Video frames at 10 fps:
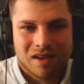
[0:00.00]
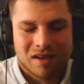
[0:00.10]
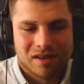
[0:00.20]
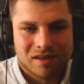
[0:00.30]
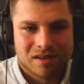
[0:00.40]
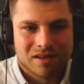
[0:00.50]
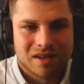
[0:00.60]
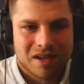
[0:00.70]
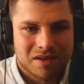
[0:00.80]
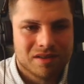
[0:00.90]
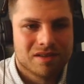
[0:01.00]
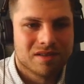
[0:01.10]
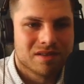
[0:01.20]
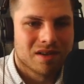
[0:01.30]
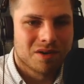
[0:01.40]
And this is
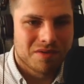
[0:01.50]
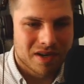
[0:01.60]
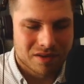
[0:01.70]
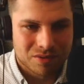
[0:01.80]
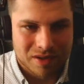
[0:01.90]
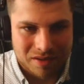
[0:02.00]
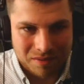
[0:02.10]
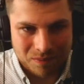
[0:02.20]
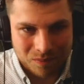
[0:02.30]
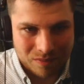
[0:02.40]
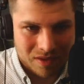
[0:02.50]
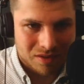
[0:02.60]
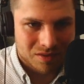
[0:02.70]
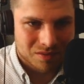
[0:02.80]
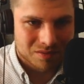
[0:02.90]
how we can do it.
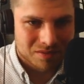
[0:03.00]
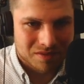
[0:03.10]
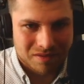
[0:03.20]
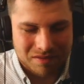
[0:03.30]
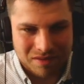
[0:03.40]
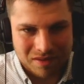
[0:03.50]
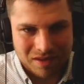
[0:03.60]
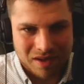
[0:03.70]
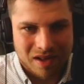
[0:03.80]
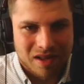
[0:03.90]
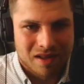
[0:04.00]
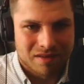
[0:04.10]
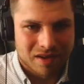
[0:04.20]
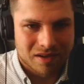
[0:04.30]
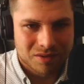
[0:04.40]
So we
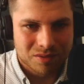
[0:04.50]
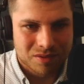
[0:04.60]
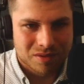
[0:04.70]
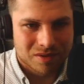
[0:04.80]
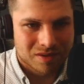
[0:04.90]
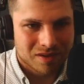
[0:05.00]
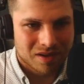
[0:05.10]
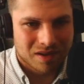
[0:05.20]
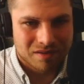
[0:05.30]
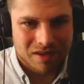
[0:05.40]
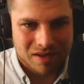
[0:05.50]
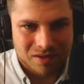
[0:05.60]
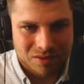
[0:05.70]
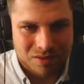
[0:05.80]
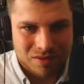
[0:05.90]
can use
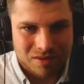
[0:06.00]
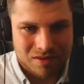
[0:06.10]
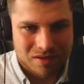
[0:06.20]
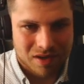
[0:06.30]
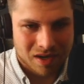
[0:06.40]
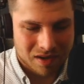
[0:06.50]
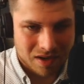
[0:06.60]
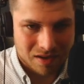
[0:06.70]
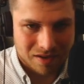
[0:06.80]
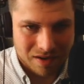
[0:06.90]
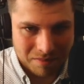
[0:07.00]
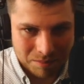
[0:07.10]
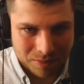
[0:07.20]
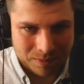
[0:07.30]
string ndup,